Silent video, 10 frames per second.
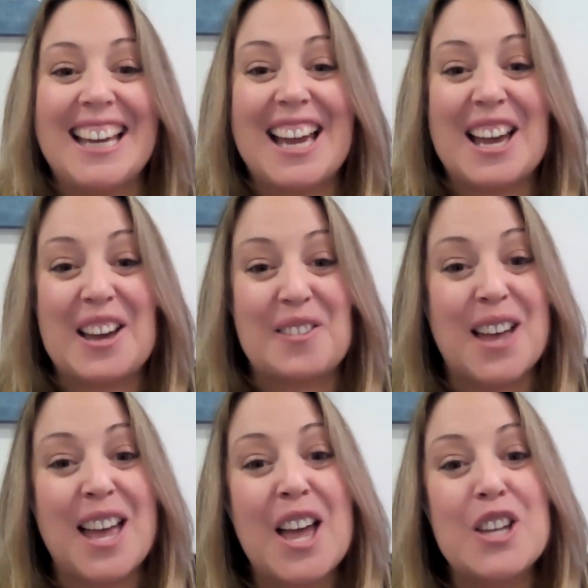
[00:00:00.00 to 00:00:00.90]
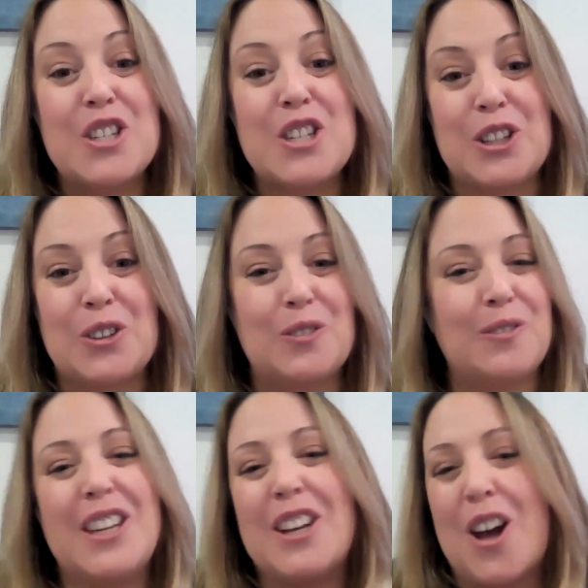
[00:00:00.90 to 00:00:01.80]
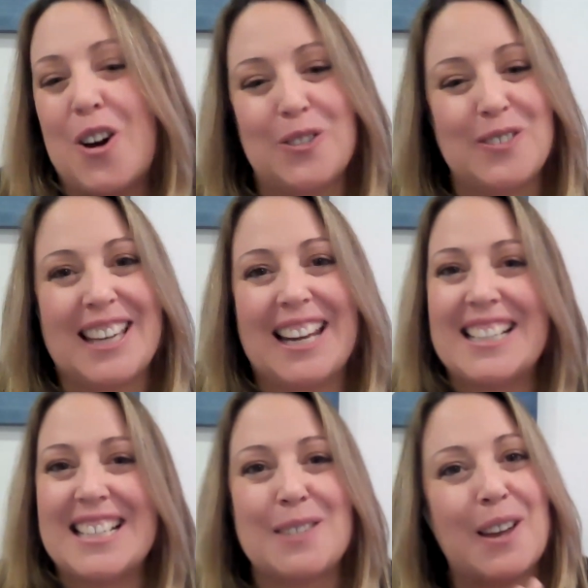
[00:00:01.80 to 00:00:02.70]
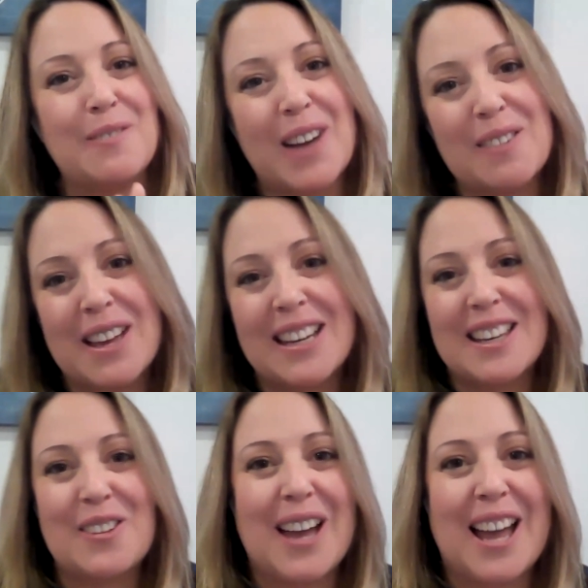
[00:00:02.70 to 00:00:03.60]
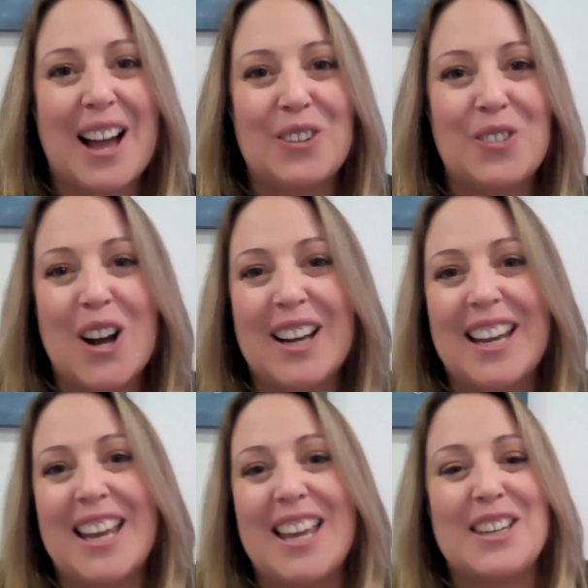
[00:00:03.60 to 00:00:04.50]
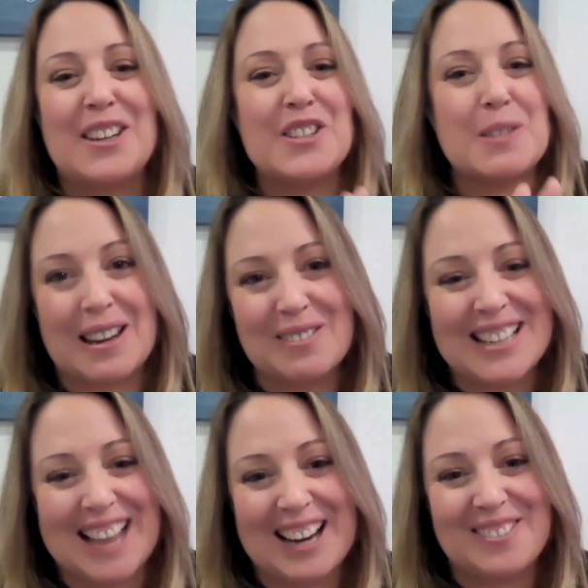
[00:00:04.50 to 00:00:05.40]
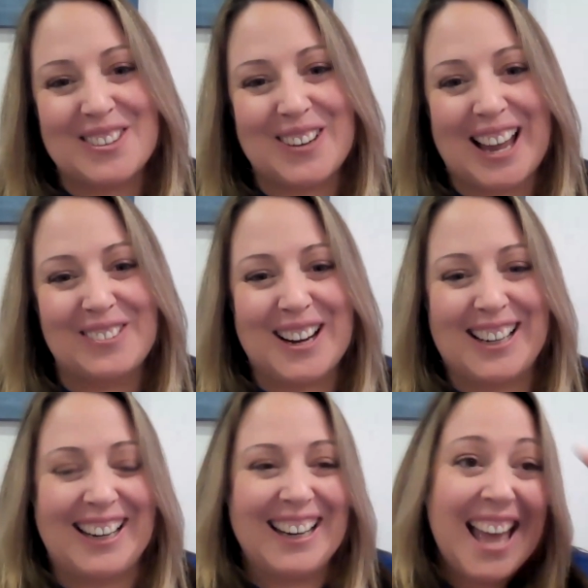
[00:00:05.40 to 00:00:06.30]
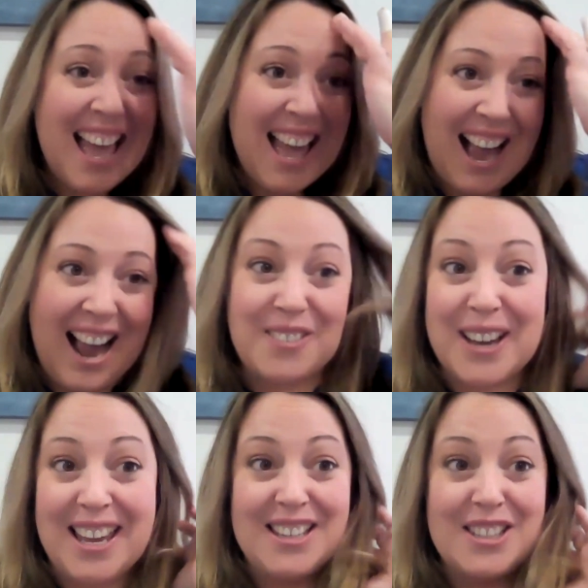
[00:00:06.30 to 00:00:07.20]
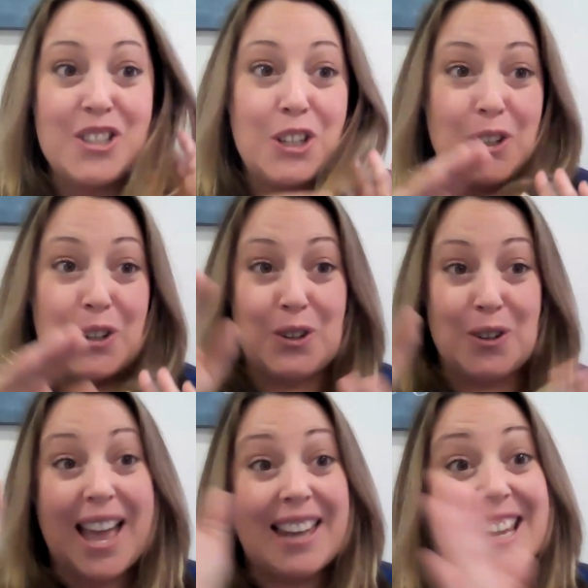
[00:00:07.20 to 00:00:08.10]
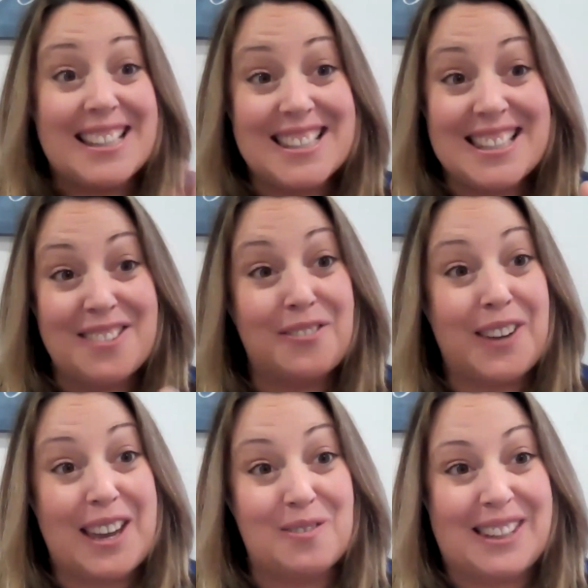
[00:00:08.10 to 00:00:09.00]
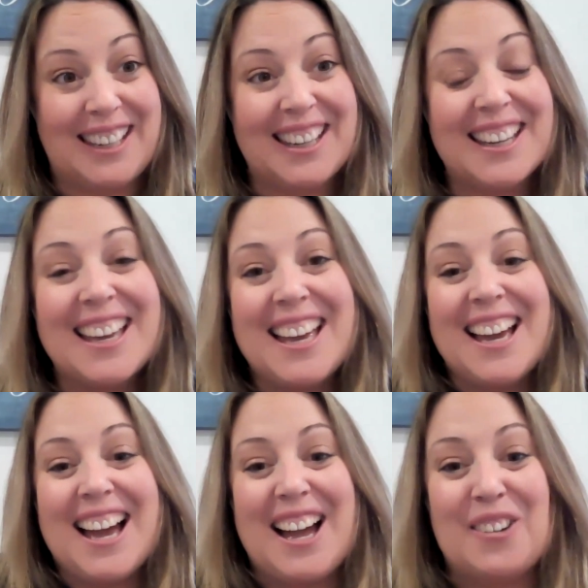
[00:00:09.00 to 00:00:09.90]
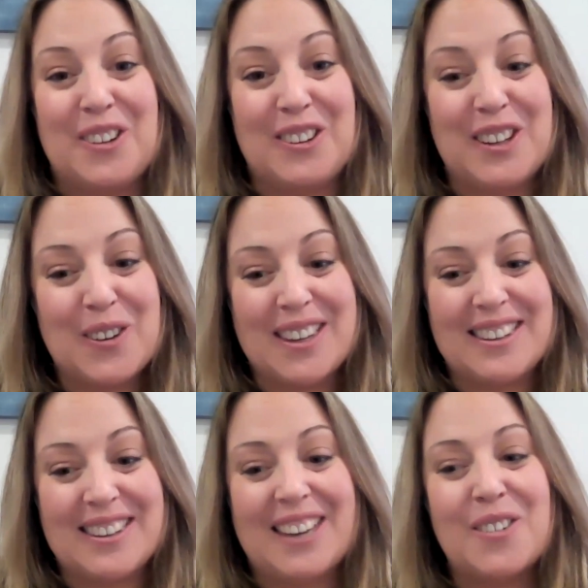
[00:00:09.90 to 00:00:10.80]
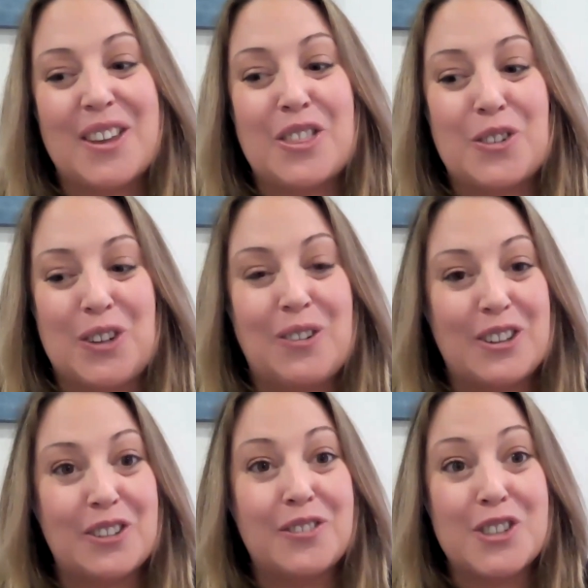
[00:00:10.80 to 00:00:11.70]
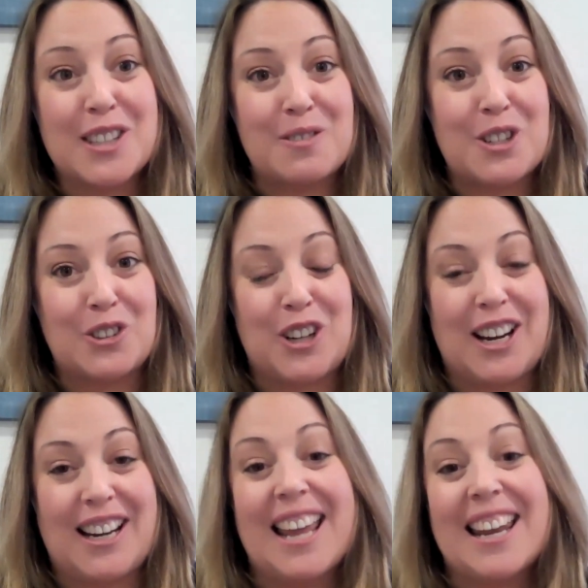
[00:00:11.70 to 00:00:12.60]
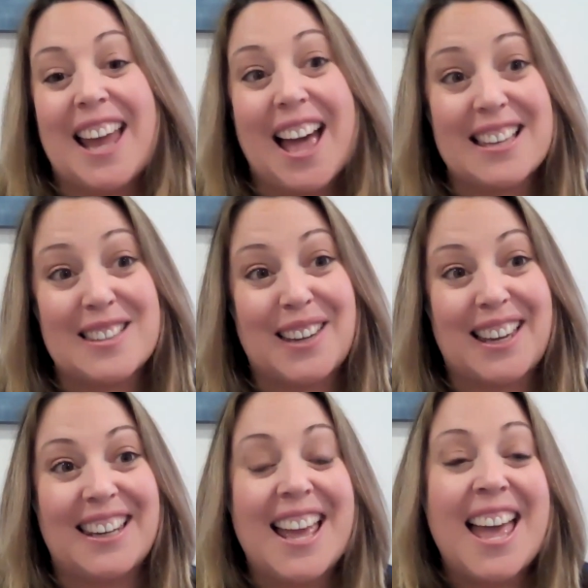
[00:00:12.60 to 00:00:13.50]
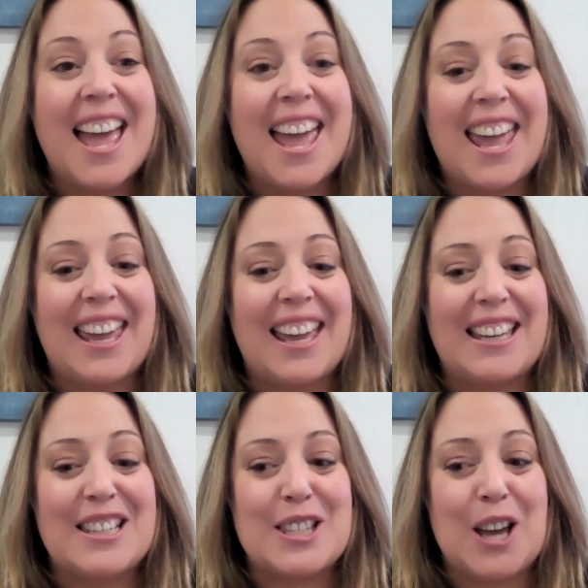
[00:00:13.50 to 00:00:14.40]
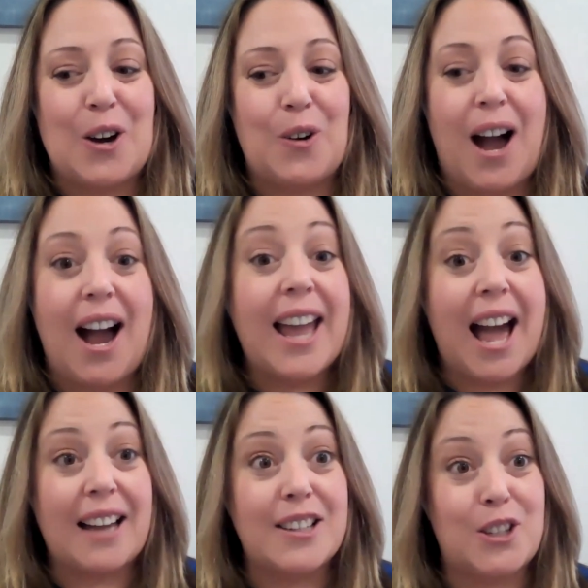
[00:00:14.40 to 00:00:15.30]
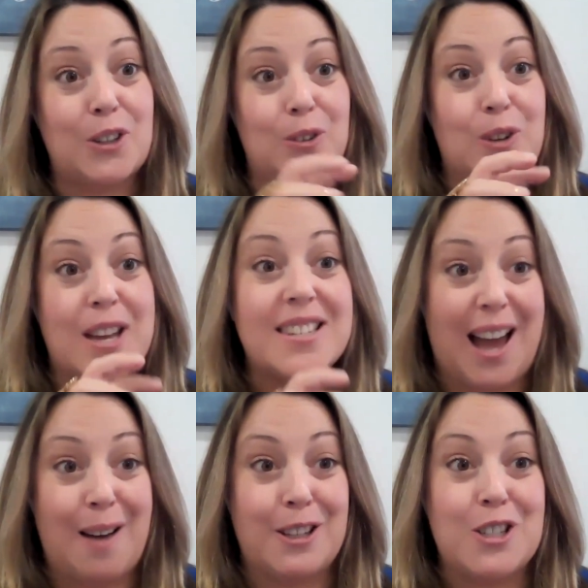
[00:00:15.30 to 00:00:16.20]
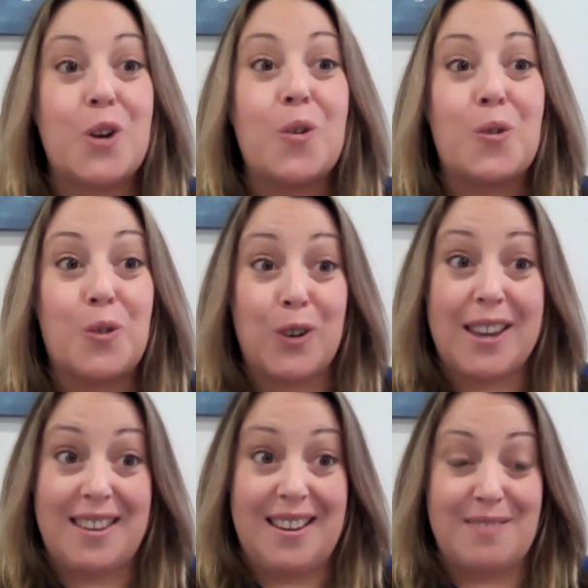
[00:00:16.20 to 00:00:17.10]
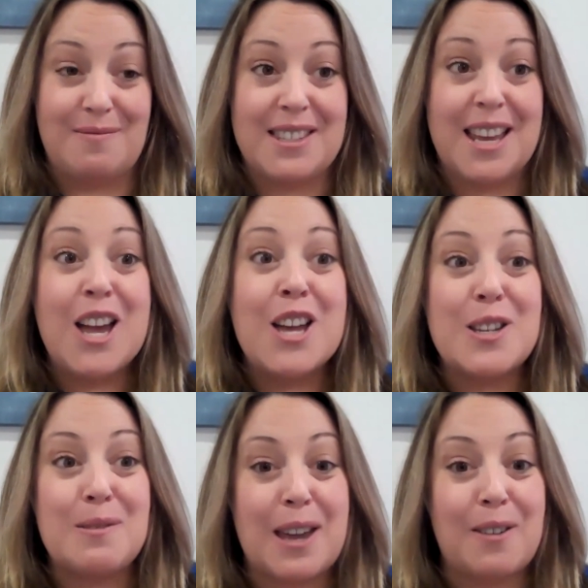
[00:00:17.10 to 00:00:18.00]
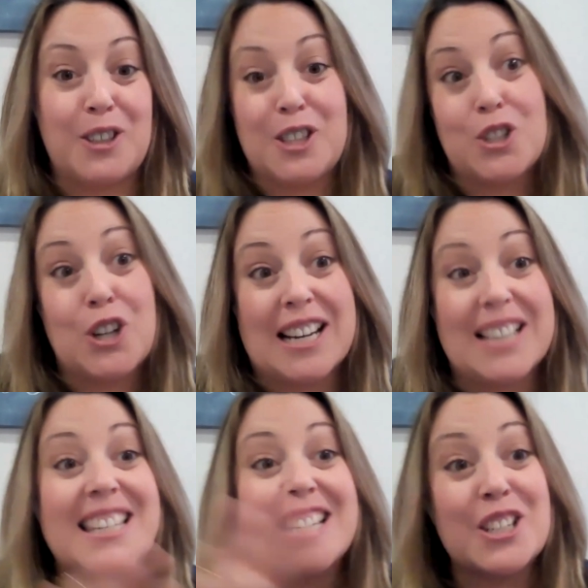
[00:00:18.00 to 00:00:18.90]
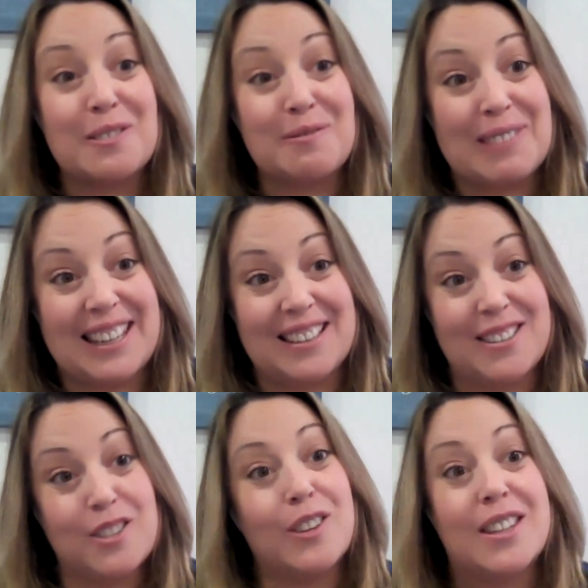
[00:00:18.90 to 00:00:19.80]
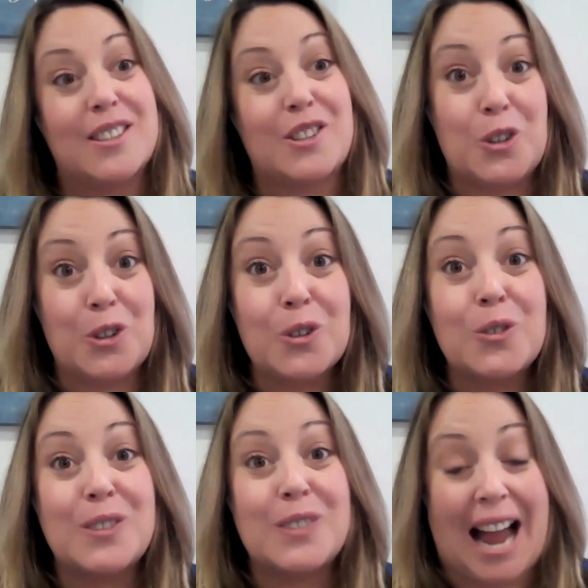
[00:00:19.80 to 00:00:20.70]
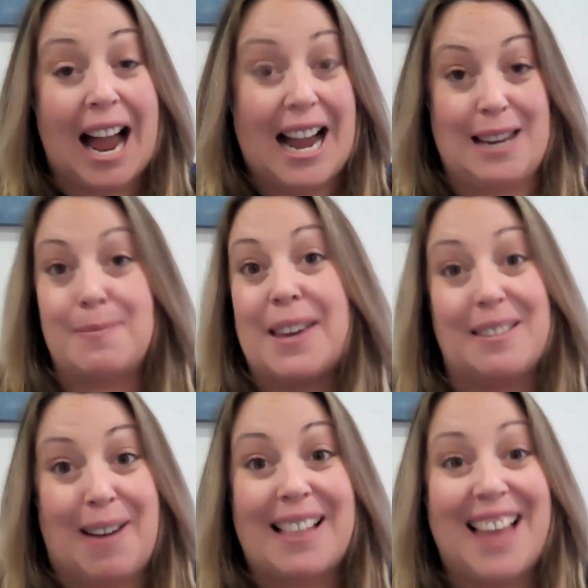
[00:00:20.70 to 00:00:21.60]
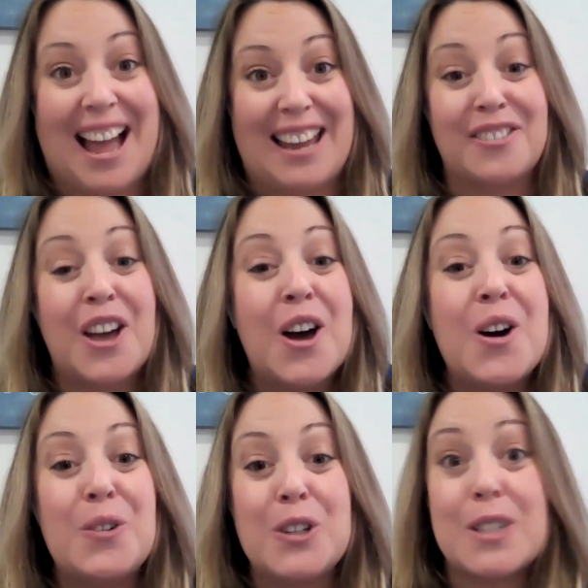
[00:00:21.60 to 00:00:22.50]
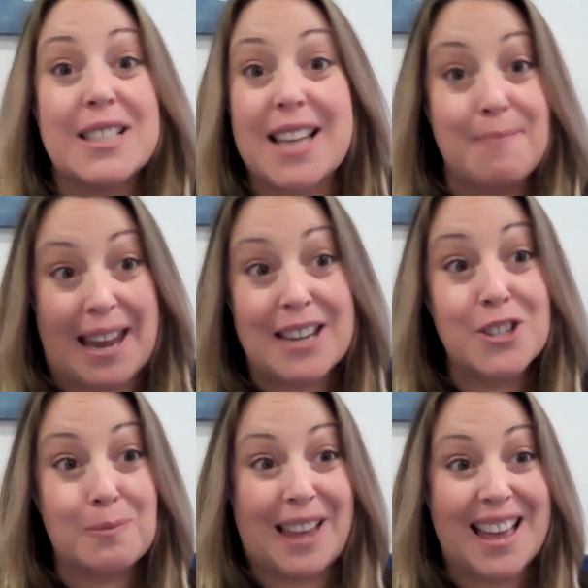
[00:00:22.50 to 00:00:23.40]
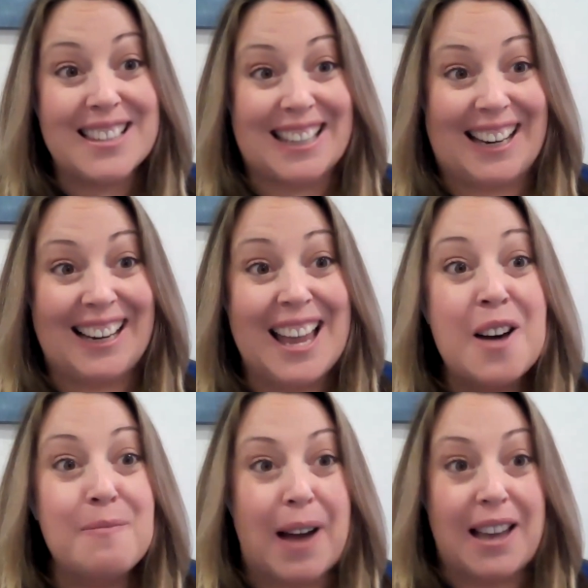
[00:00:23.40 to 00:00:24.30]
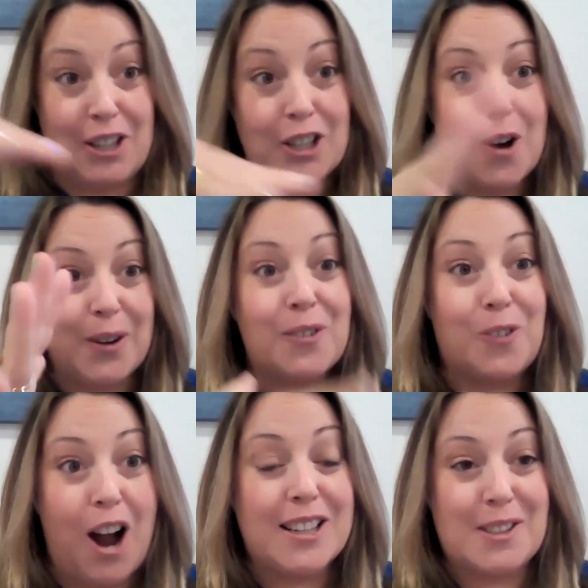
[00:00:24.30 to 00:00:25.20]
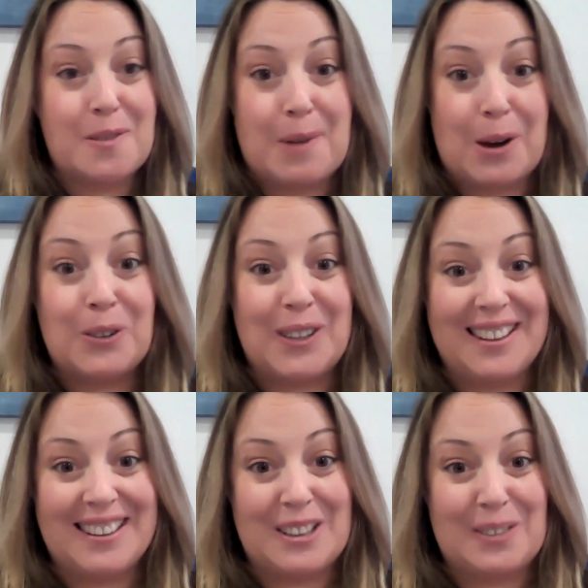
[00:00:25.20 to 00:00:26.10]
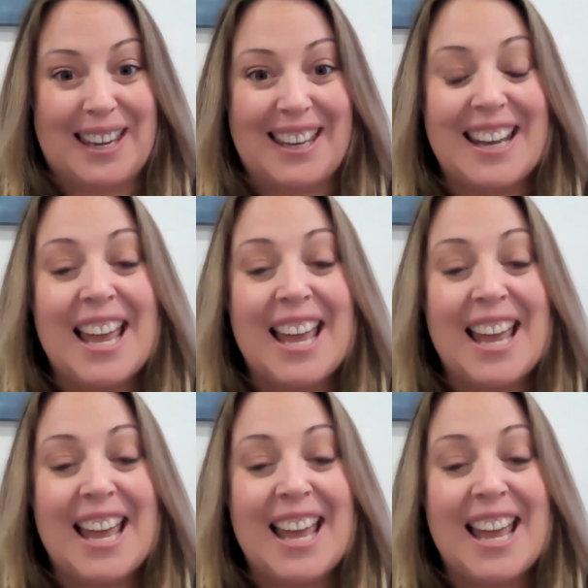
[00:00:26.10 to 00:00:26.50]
um, to, getting to spend my money the way I wanted, spending my time the way I wanted. I went to an instant family really quickly with 3 wonderful stepchildren and a husband. And so I had to establish rhythms to be able to transition me into this new time in my life, which was a major blessing, but it rocked the boat a little bit.